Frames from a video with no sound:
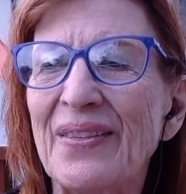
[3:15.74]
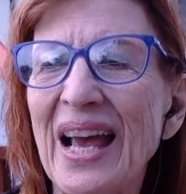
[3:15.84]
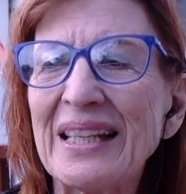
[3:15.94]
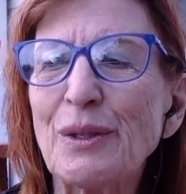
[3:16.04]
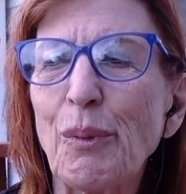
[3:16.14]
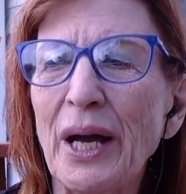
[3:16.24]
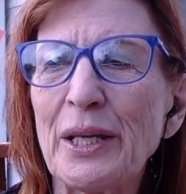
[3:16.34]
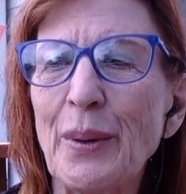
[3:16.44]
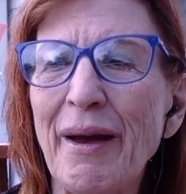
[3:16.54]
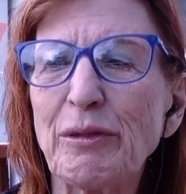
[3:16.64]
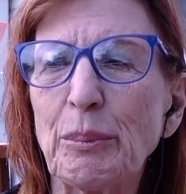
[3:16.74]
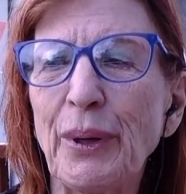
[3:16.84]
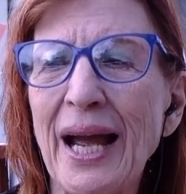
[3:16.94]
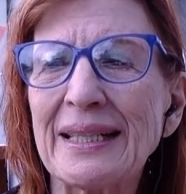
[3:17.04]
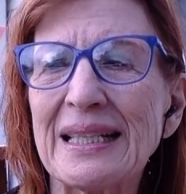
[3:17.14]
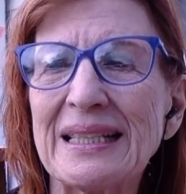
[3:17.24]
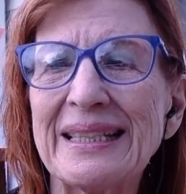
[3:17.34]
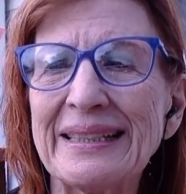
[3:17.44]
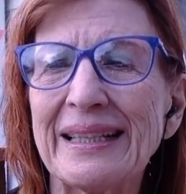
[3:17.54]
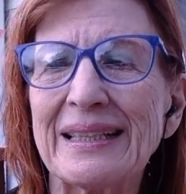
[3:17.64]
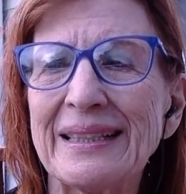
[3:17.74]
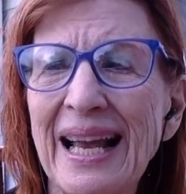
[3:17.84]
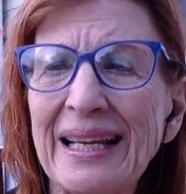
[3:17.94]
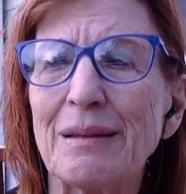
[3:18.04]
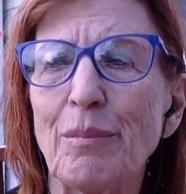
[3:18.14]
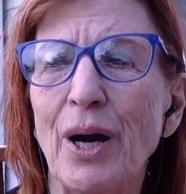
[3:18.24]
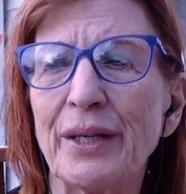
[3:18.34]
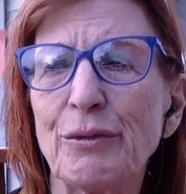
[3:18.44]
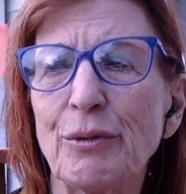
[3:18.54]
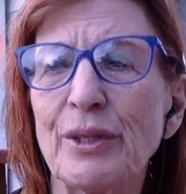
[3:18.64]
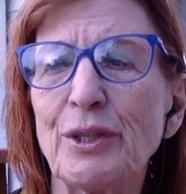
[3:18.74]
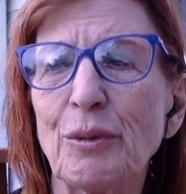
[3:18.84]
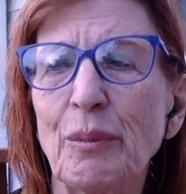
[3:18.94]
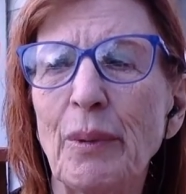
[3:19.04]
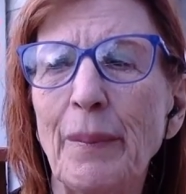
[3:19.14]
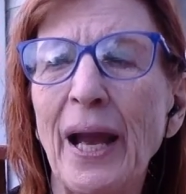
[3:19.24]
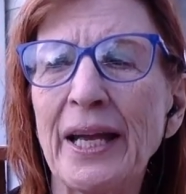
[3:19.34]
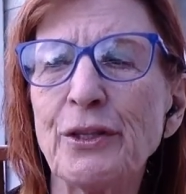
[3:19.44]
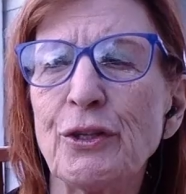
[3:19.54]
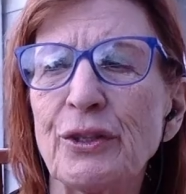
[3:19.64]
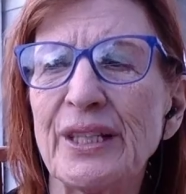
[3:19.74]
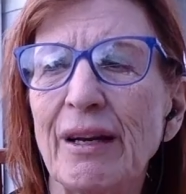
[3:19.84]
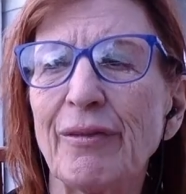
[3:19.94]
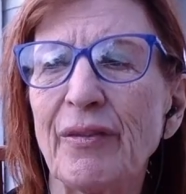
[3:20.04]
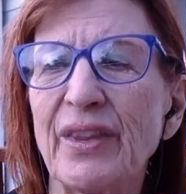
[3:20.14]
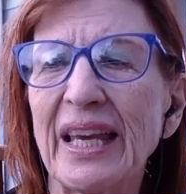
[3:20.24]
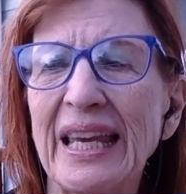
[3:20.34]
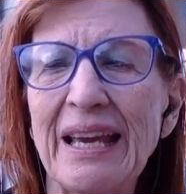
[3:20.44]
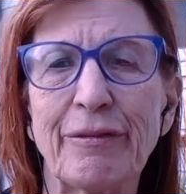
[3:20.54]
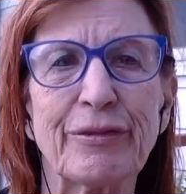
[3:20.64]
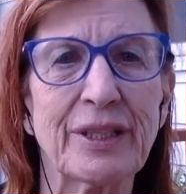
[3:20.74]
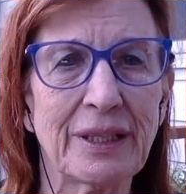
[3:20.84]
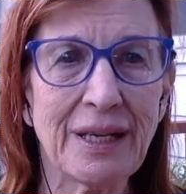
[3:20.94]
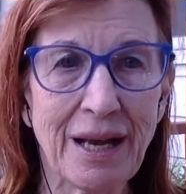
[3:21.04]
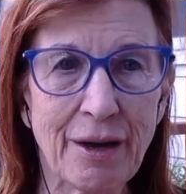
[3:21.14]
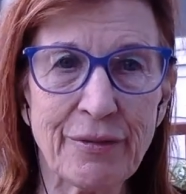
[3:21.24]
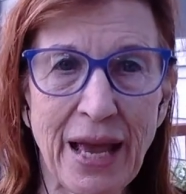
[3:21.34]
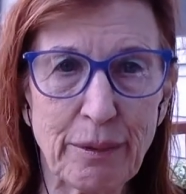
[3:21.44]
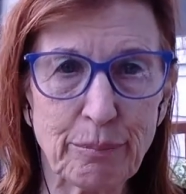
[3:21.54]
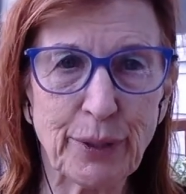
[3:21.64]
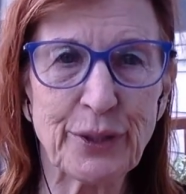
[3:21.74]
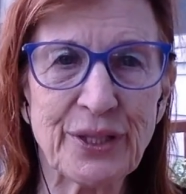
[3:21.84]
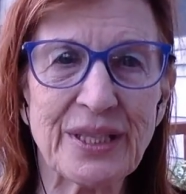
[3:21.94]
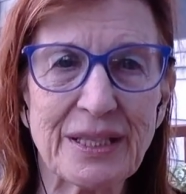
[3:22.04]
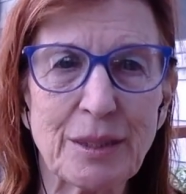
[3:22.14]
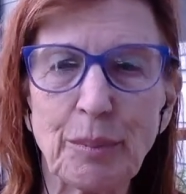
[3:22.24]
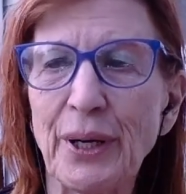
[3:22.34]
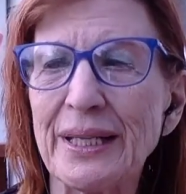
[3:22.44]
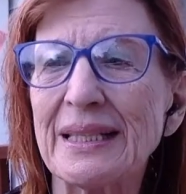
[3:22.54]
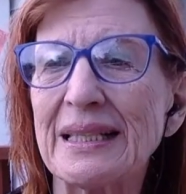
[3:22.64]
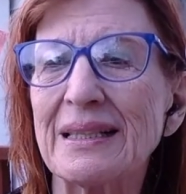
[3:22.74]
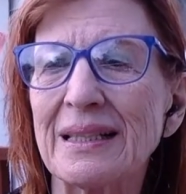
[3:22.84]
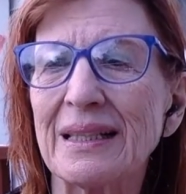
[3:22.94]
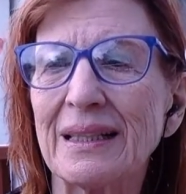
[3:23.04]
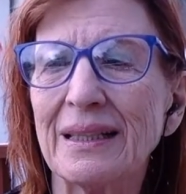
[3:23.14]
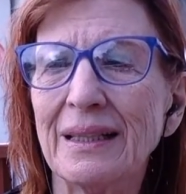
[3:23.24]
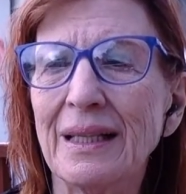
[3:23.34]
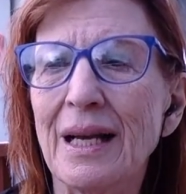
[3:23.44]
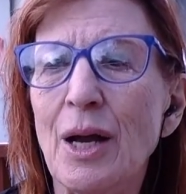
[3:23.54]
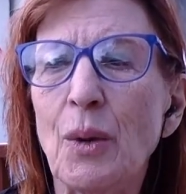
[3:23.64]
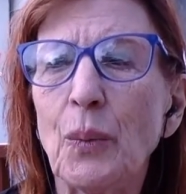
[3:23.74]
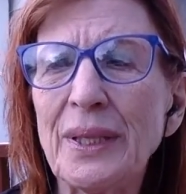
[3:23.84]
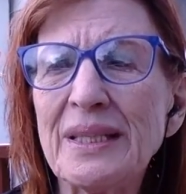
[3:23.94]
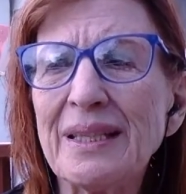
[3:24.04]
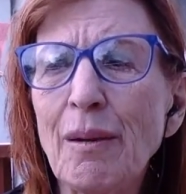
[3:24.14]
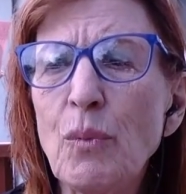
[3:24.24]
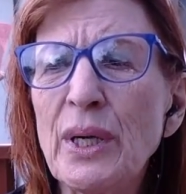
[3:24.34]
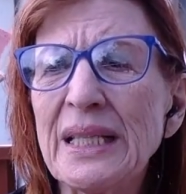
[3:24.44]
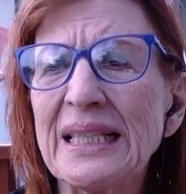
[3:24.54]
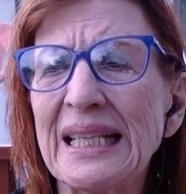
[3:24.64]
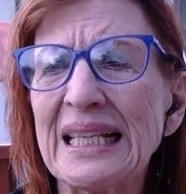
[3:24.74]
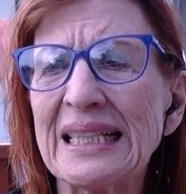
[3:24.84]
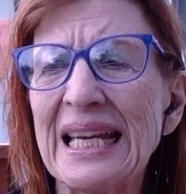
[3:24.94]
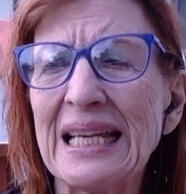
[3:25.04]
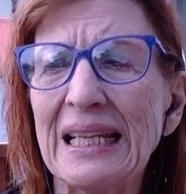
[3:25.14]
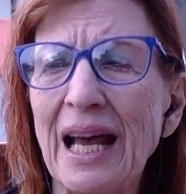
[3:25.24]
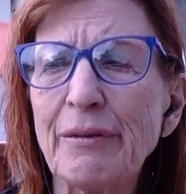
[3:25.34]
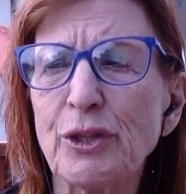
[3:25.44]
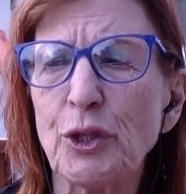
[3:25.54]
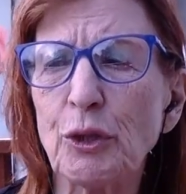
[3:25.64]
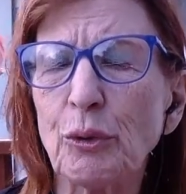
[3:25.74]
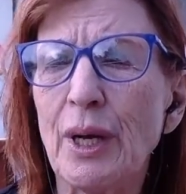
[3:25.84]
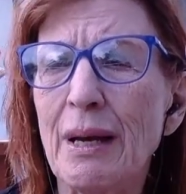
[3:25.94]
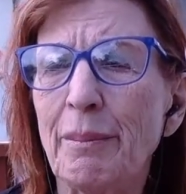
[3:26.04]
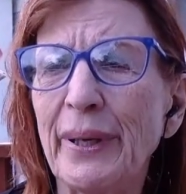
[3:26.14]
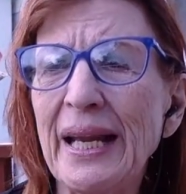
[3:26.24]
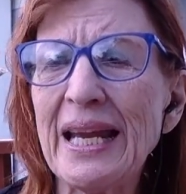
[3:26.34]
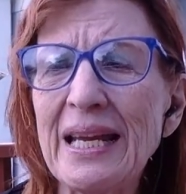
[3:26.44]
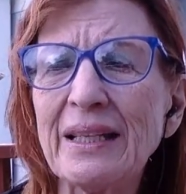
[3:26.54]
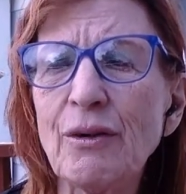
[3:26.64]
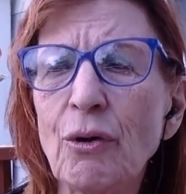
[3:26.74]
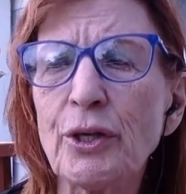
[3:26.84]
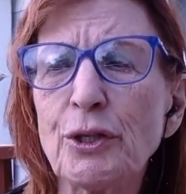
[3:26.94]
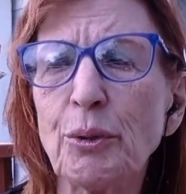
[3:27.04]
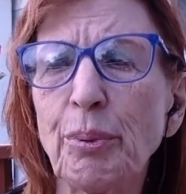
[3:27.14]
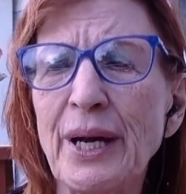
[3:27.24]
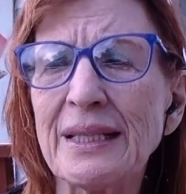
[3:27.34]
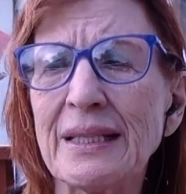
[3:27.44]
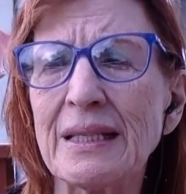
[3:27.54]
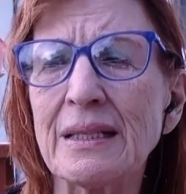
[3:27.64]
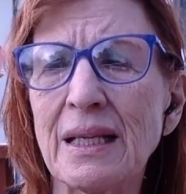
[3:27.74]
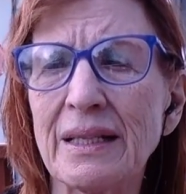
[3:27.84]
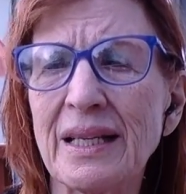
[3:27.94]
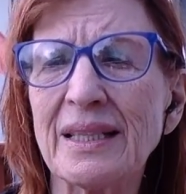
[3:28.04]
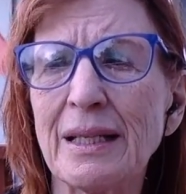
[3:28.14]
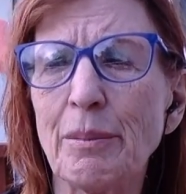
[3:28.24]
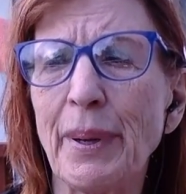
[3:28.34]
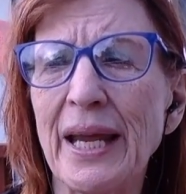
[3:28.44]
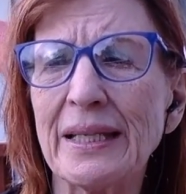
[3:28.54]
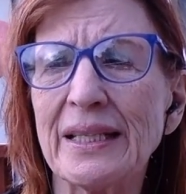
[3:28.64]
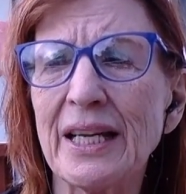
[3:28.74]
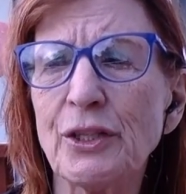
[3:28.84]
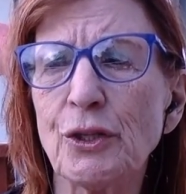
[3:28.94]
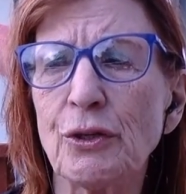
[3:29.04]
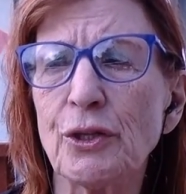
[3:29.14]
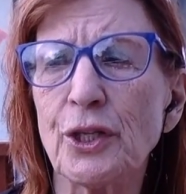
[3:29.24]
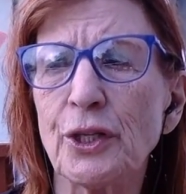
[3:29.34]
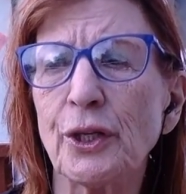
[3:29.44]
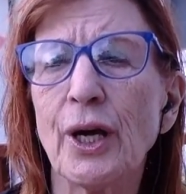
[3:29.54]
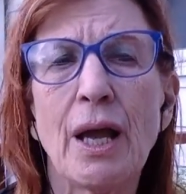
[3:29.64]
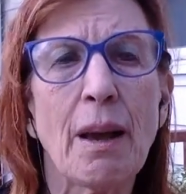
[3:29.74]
That's why you have to practice the second mantra to remind yourself of the gift of that person's presence. When someone says he loves you, but he ignores your presence and doesn't pay attention to your